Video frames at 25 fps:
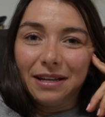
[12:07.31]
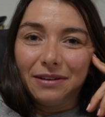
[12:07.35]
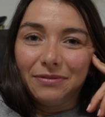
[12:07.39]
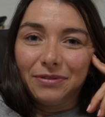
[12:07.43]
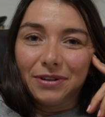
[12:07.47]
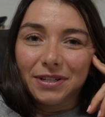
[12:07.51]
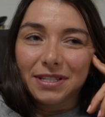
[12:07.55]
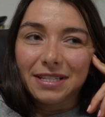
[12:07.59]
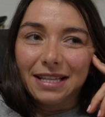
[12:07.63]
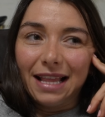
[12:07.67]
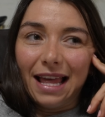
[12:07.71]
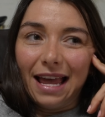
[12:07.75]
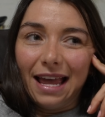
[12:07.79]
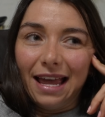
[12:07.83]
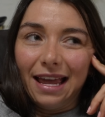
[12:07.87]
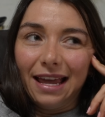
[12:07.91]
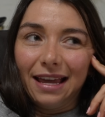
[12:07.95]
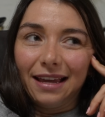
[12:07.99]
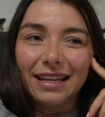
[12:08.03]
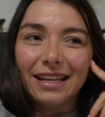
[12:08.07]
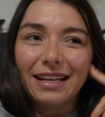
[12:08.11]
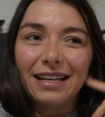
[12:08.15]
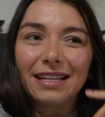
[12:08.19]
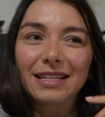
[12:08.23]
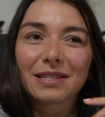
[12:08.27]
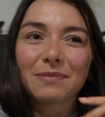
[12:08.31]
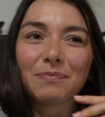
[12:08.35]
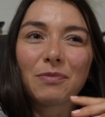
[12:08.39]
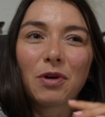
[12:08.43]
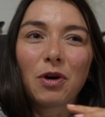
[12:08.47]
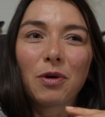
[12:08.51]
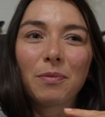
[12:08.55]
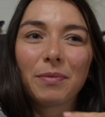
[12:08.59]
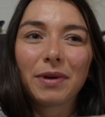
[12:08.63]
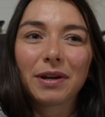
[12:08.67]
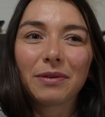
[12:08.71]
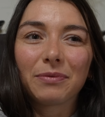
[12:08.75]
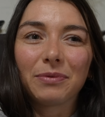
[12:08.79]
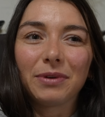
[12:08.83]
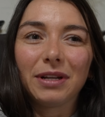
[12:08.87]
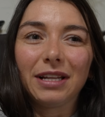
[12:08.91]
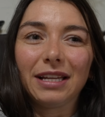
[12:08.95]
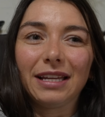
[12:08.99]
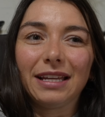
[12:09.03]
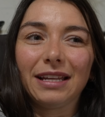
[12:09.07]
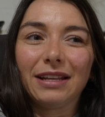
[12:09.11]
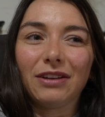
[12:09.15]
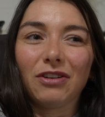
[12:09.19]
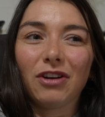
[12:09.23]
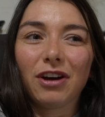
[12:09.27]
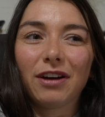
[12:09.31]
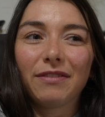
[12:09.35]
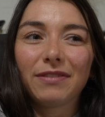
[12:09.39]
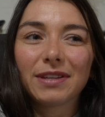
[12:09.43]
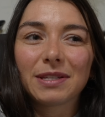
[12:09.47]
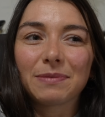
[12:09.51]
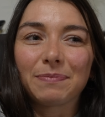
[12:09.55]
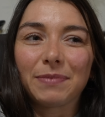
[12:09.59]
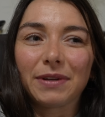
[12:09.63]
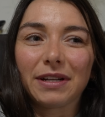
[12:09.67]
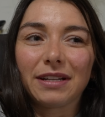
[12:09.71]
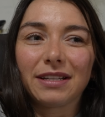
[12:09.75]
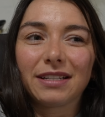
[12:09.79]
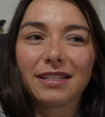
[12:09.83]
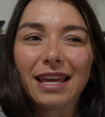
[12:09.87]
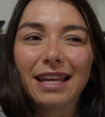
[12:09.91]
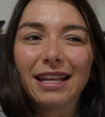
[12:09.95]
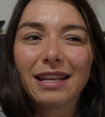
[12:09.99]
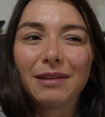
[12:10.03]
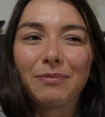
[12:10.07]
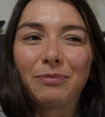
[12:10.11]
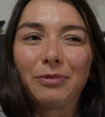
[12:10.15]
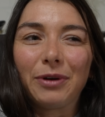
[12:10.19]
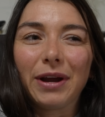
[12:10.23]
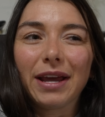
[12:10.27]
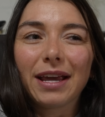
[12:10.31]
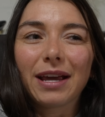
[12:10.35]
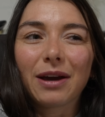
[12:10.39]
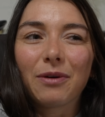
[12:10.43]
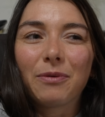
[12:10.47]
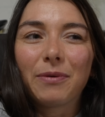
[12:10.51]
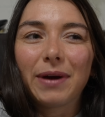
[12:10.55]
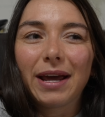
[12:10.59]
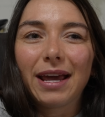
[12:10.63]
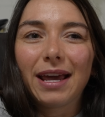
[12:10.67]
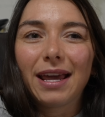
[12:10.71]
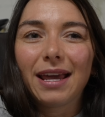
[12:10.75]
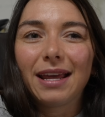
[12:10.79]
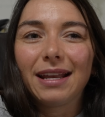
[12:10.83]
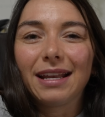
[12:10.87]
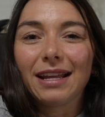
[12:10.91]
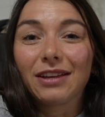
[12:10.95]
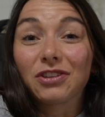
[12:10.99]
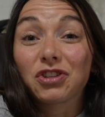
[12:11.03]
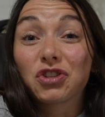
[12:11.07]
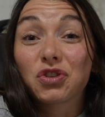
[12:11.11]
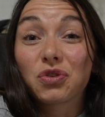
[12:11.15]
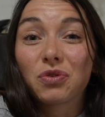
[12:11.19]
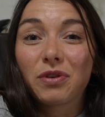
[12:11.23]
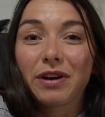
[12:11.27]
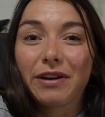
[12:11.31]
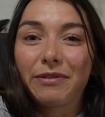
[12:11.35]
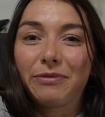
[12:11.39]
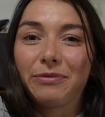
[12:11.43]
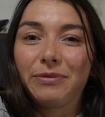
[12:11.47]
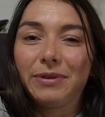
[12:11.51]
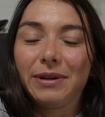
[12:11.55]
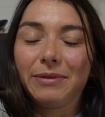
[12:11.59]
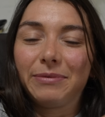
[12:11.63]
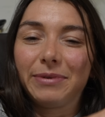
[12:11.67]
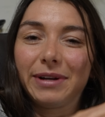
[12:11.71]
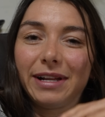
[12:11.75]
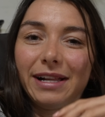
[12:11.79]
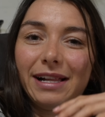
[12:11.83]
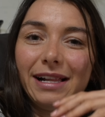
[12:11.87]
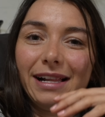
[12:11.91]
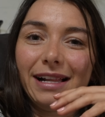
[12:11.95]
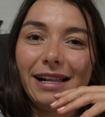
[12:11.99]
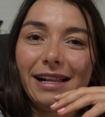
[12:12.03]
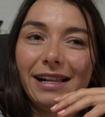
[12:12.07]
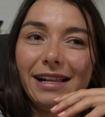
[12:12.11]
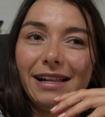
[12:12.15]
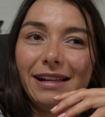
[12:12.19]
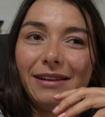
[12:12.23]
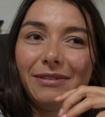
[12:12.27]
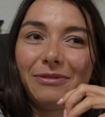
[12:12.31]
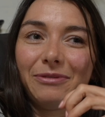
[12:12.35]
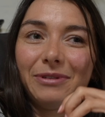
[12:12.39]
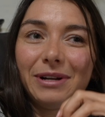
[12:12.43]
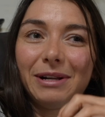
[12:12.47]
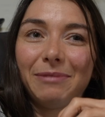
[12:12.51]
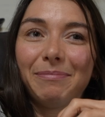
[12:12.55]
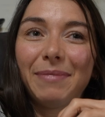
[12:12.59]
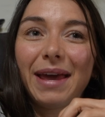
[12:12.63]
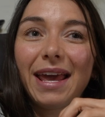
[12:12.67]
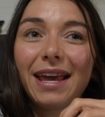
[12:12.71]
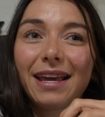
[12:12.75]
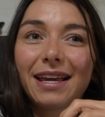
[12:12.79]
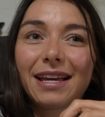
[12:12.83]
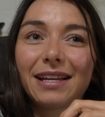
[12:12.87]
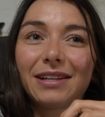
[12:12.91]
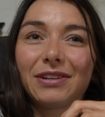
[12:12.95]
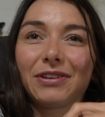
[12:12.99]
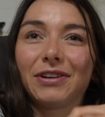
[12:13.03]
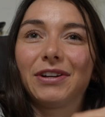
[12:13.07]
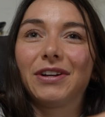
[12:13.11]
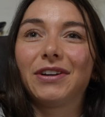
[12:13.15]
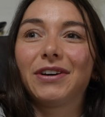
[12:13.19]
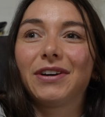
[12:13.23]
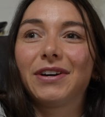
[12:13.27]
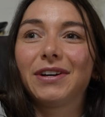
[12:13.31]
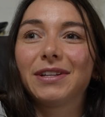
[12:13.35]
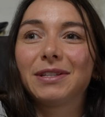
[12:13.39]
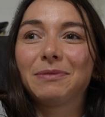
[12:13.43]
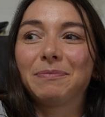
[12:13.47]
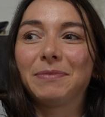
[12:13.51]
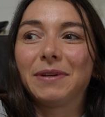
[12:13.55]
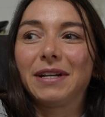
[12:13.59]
It was like in this moment really nervous, but in the breakaway, not sure if we will make it or not.